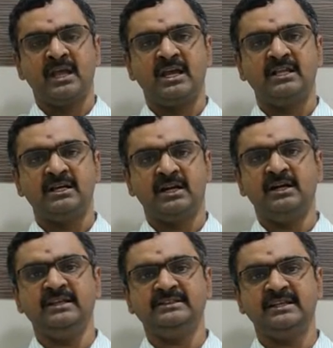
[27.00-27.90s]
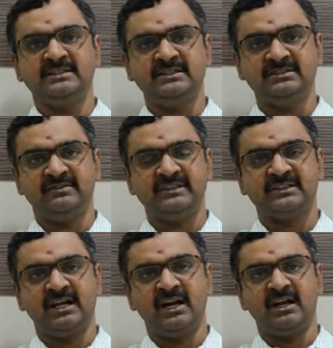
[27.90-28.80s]
In the early stages, we
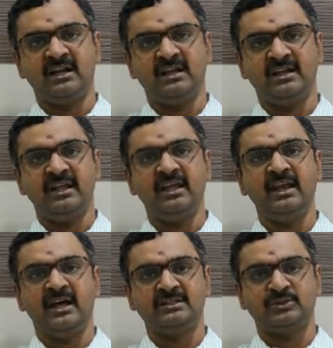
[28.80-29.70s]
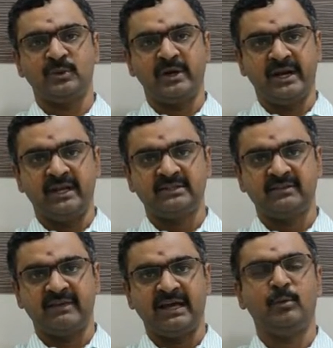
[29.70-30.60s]
start leaking large quantities
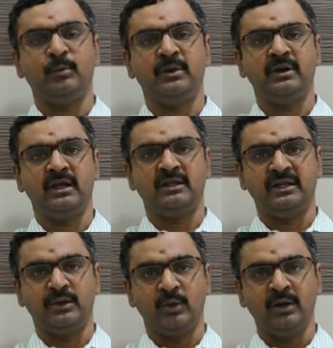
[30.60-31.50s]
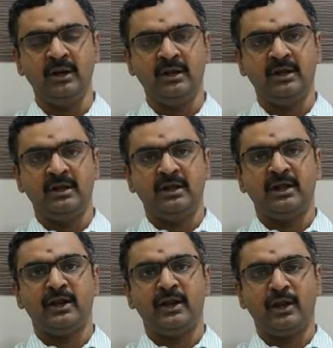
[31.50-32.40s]
of albumin in the urine.
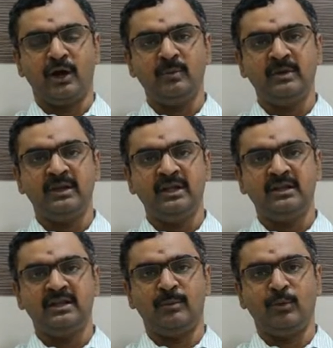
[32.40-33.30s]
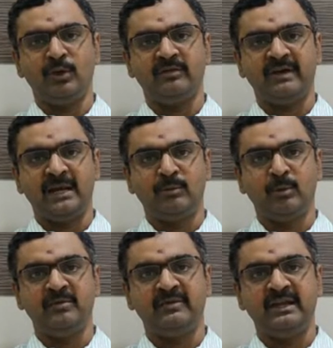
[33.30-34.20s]
Normally, the amount of
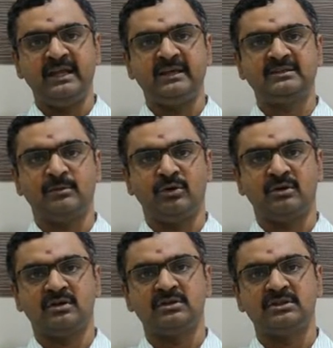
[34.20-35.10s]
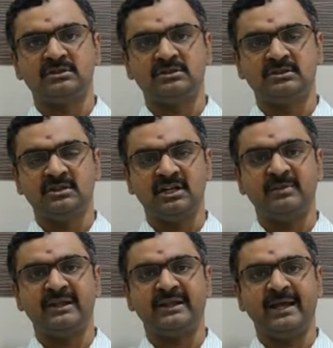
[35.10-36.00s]
albumin we leak is about 30
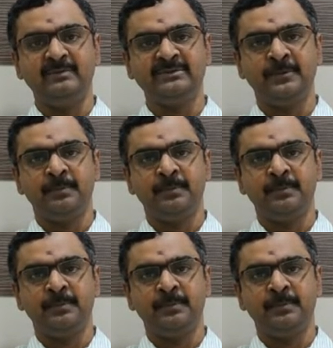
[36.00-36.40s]
milligrams.